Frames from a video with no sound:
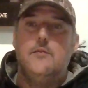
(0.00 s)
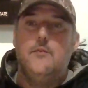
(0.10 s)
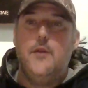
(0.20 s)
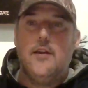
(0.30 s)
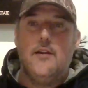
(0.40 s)

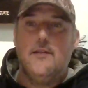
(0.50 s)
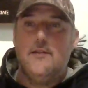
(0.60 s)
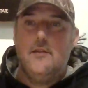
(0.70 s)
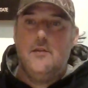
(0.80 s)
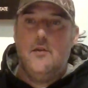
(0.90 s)
because
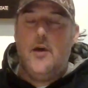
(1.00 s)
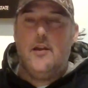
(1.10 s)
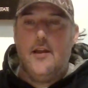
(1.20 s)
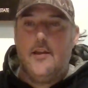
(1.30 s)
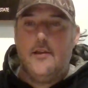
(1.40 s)
no
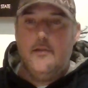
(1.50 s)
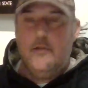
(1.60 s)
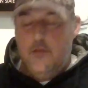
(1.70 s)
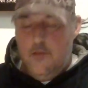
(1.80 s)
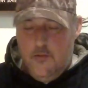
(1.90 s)
matter, like,
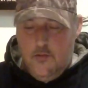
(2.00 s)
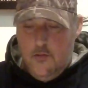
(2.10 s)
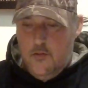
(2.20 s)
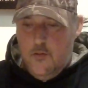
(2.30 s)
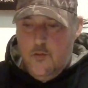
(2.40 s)

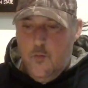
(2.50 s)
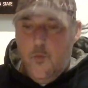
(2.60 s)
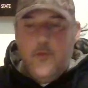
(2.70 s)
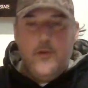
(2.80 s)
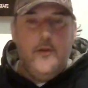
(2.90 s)

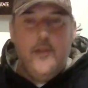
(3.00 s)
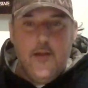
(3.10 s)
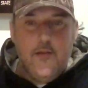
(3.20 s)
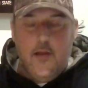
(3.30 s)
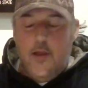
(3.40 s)
we would do
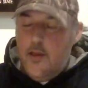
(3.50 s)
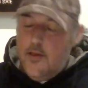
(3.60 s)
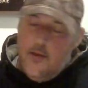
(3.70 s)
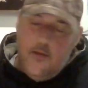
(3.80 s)
this and